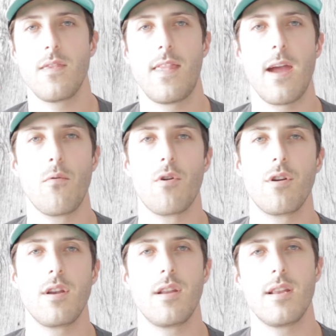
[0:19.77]
They
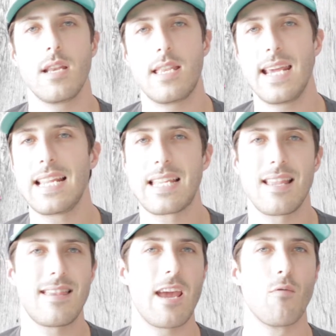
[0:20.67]
were
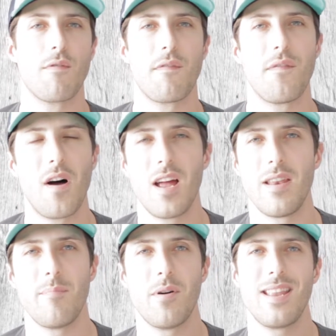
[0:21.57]
decent. They were
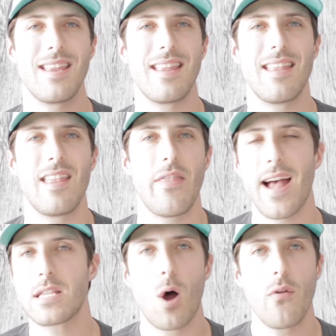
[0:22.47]
fun. But
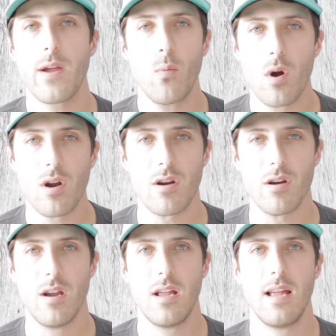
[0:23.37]
that's all they were.